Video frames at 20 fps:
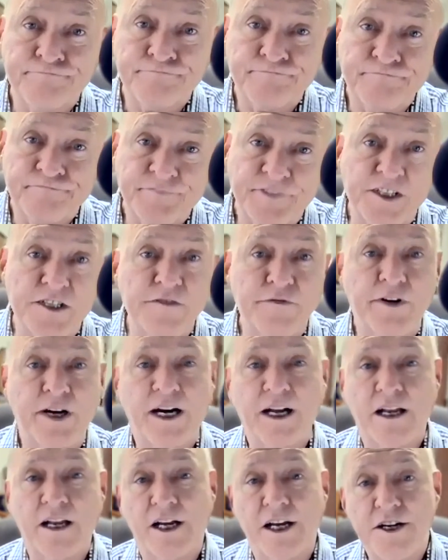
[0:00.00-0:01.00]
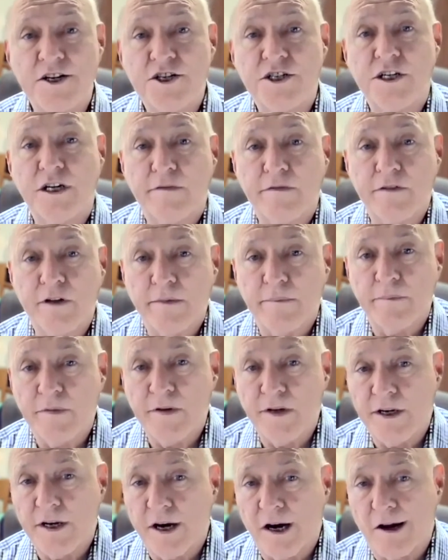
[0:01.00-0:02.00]
It's a violation of
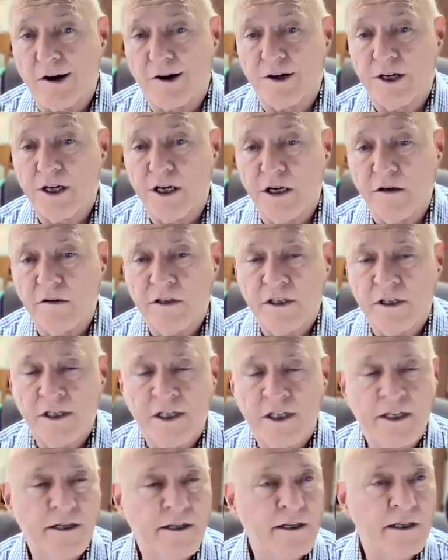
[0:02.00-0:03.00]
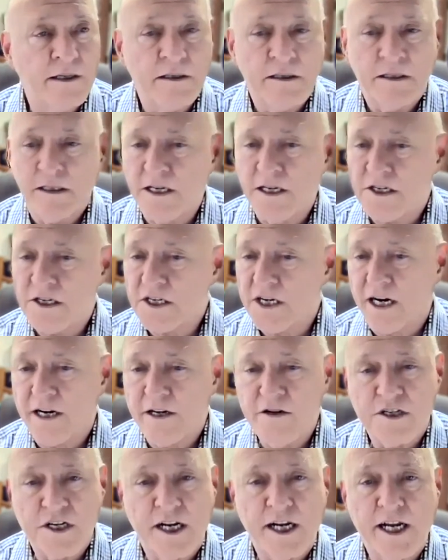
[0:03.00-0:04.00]
the honor code. Listen, I
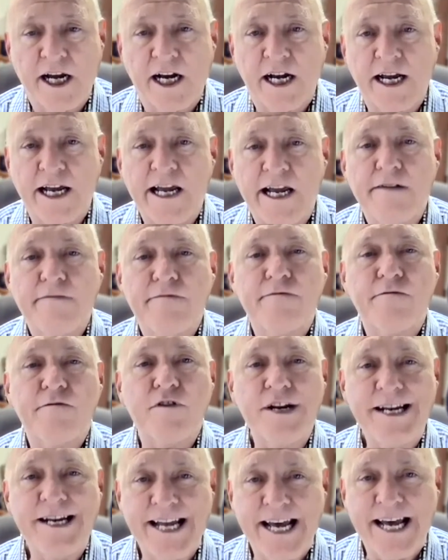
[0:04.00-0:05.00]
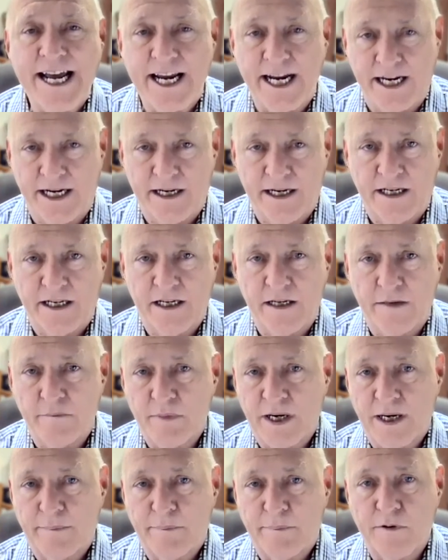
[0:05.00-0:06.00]
use AI every day in
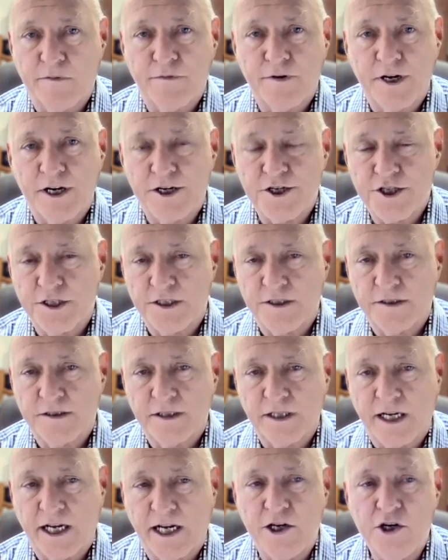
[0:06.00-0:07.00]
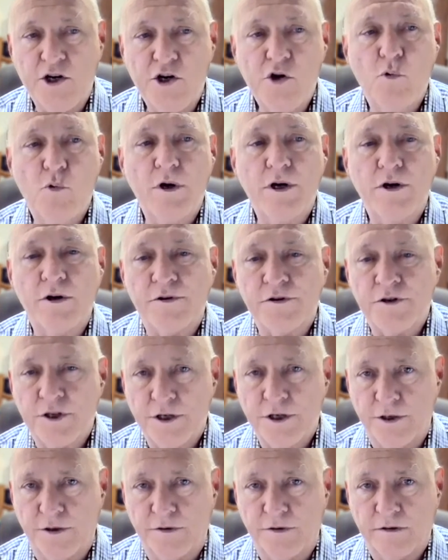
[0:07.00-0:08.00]
my profession, and you will
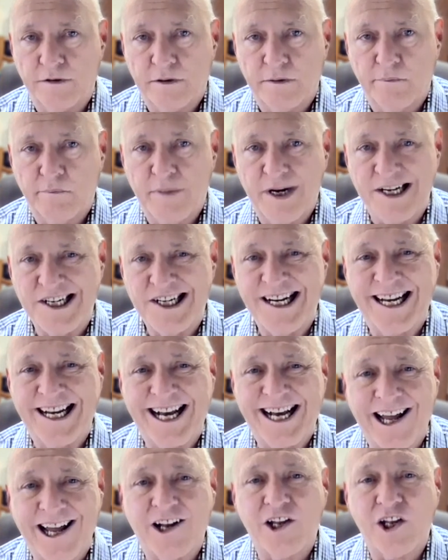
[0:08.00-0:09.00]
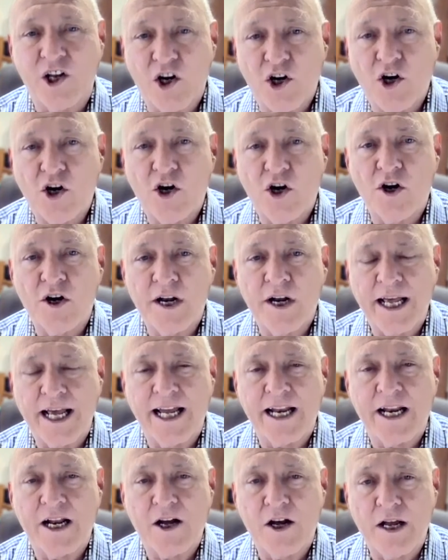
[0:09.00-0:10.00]
too. But you got to learn
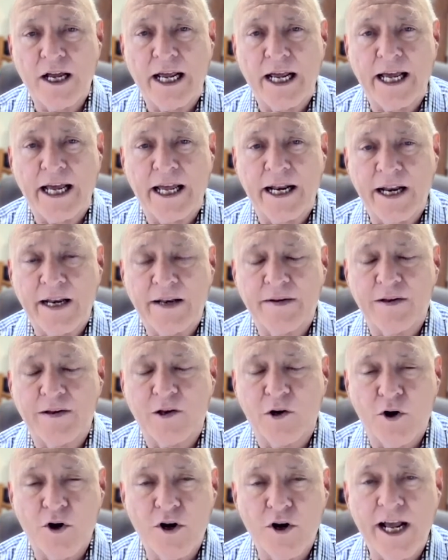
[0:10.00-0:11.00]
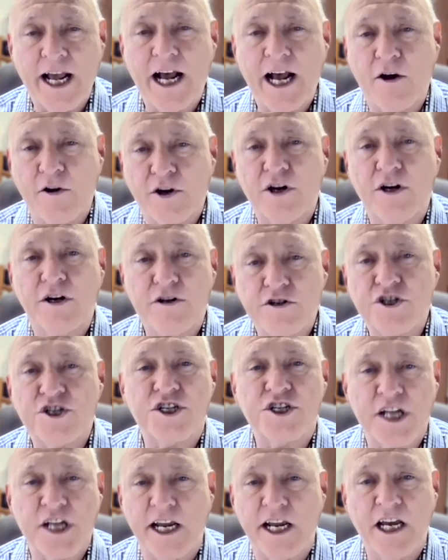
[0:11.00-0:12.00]
and learn how to
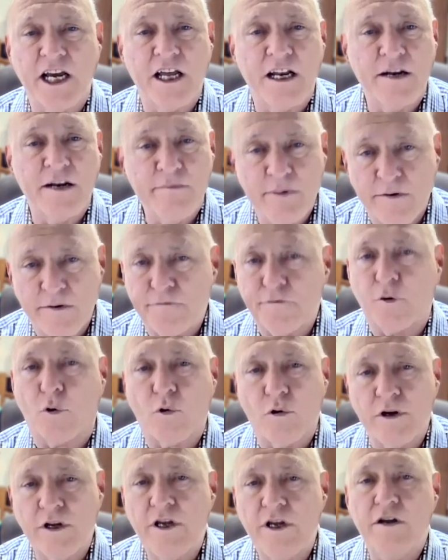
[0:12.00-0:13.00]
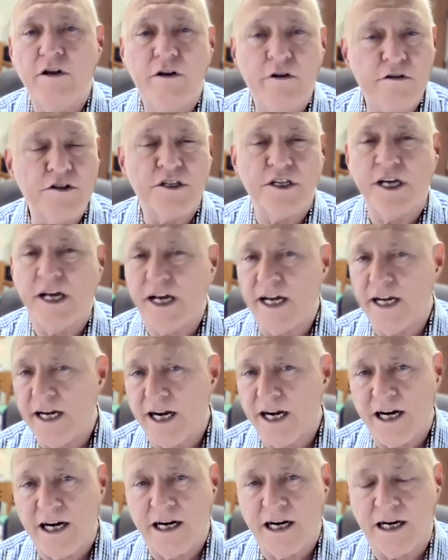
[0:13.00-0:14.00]
understand before you use the
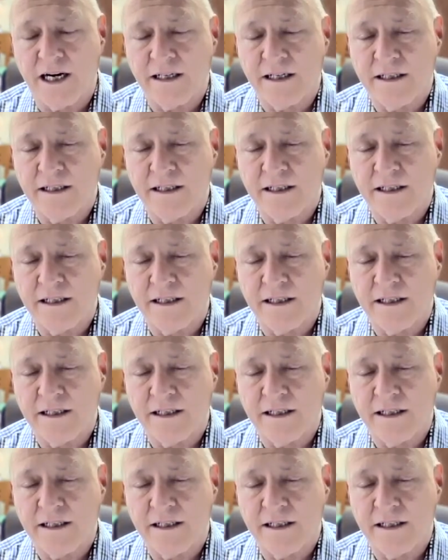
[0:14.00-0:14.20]
AI.